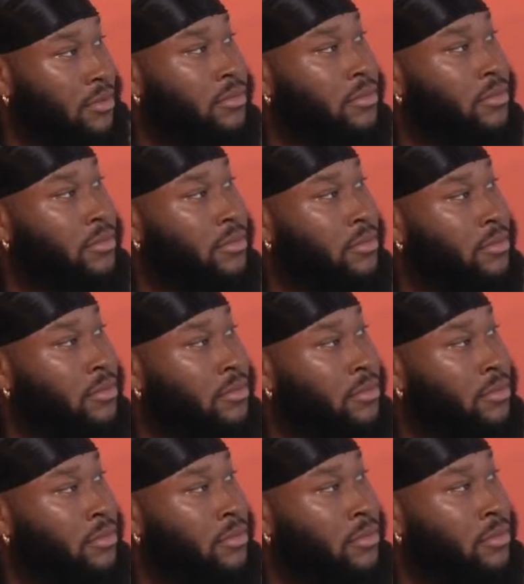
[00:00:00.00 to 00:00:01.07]
line from your
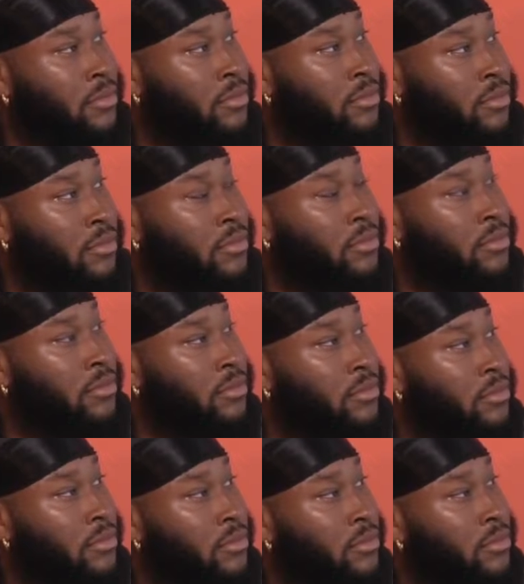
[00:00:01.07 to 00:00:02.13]
tape study, and
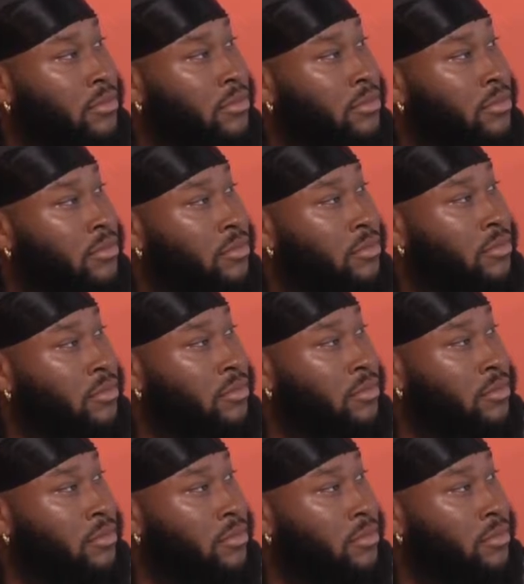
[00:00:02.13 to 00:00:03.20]
do they remind you
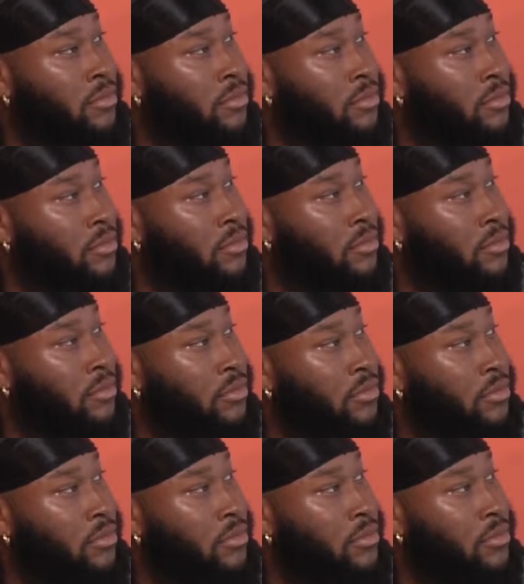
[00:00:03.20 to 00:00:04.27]
of any team that
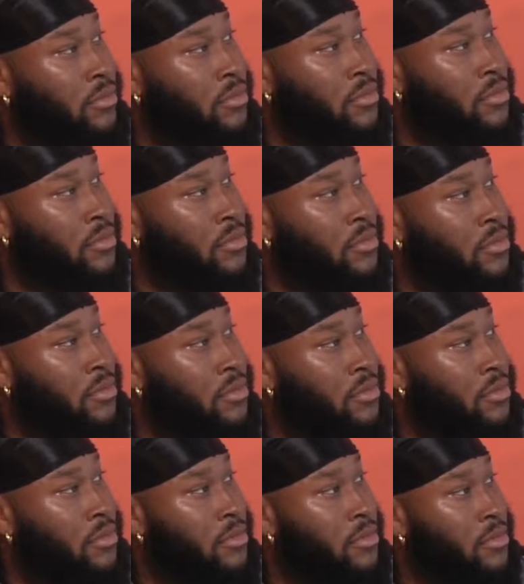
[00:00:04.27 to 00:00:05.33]
you've played defensive
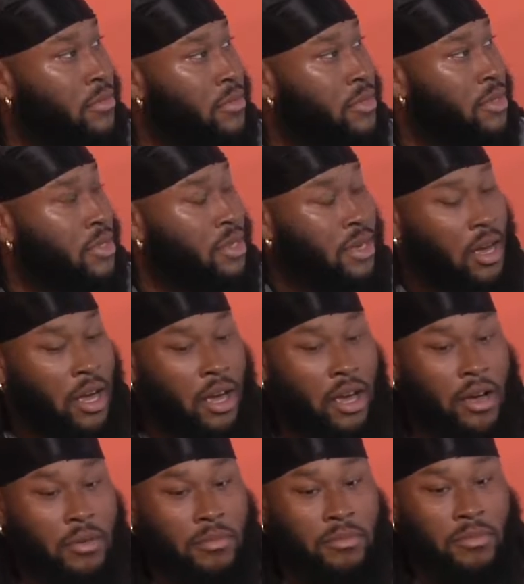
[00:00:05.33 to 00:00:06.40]
line wise?
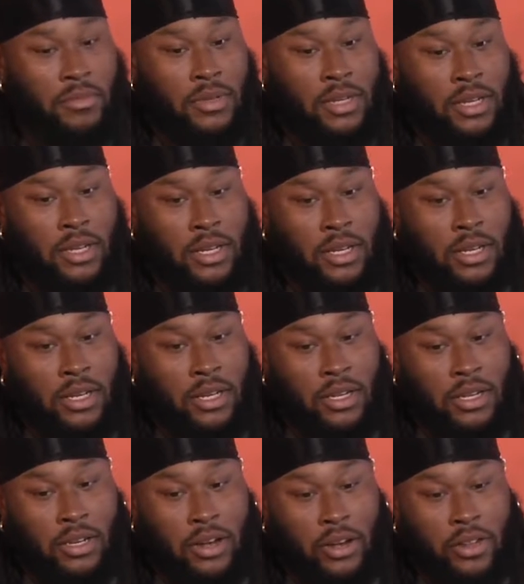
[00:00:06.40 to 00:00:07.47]
Um,
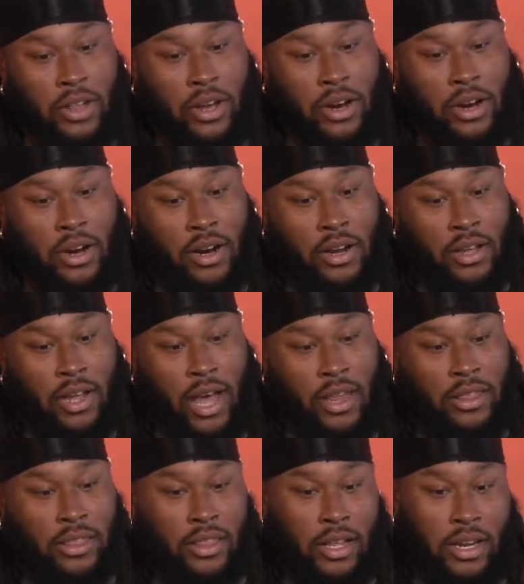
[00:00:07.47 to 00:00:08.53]
you know, they're
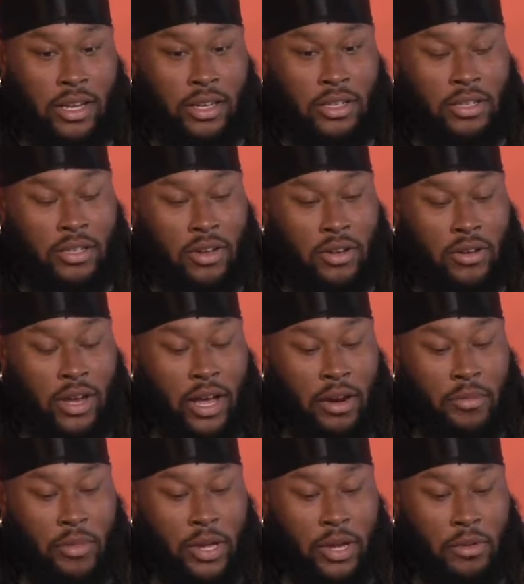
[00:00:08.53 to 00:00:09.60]
athletic, you know, and kind
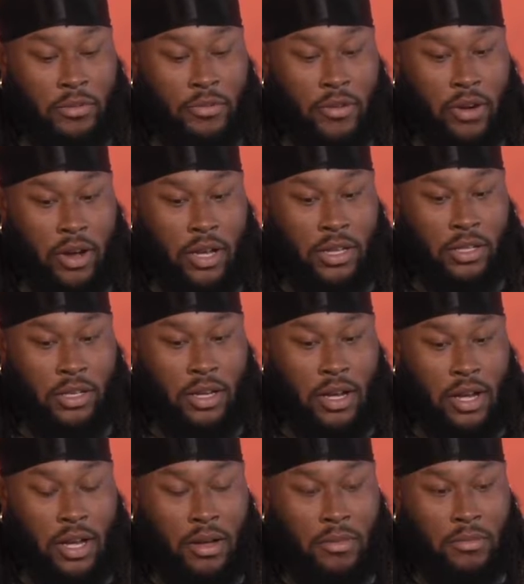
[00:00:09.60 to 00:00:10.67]
of big up front.
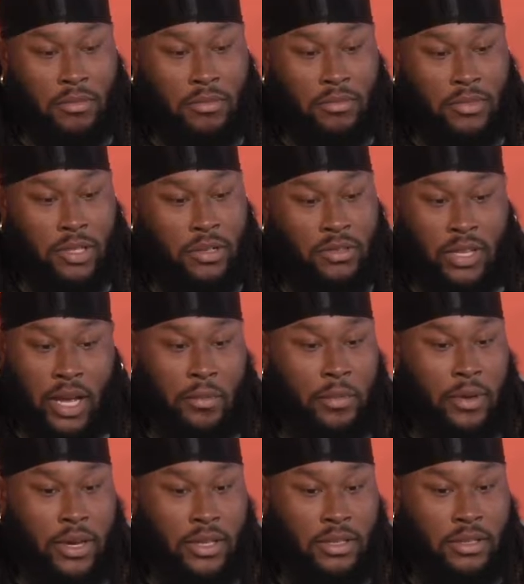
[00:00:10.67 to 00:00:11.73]
Um, you know, Zacch
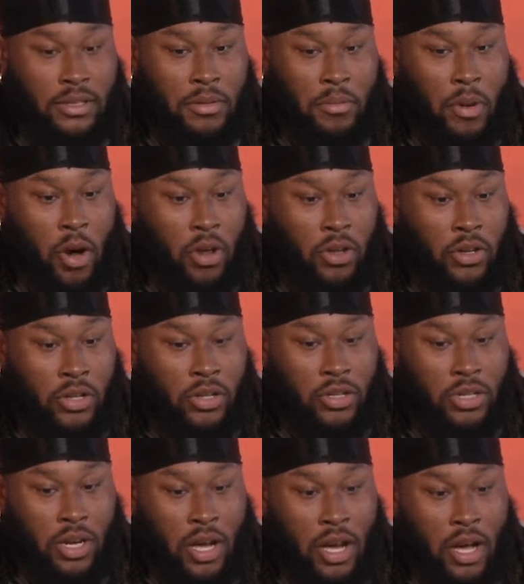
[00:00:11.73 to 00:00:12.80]
Pickens is a baller,
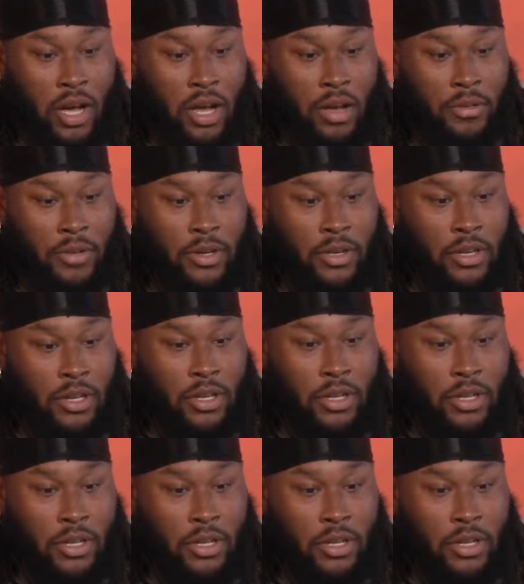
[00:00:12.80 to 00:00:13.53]
um, and